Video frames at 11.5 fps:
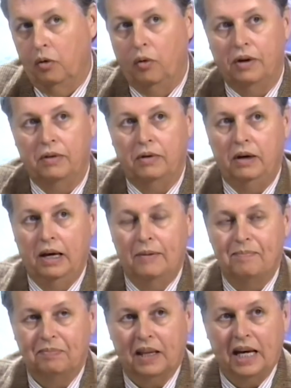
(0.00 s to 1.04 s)
One of the
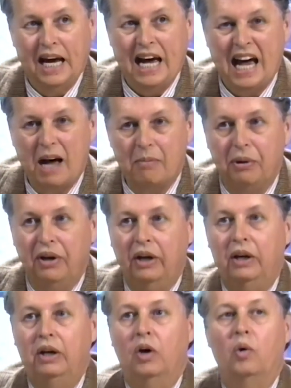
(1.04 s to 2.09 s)

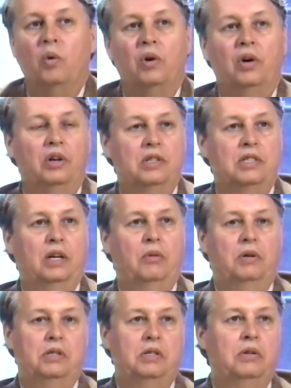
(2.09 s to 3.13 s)
happy words that
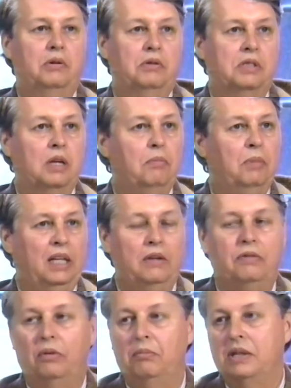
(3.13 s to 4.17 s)
was used in
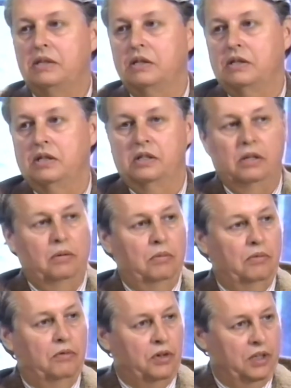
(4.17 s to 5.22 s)
medieval mysticism
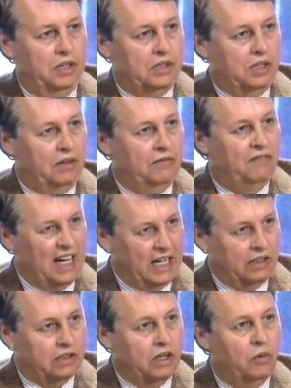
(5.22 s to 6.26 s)
for this
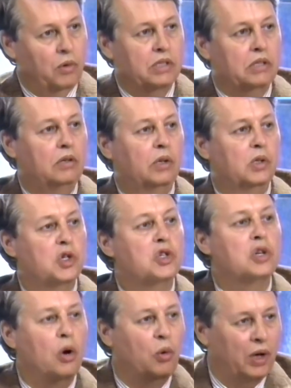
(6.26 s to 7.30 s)
event was called
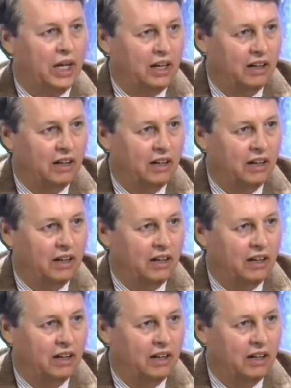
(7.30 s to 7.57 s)
showing.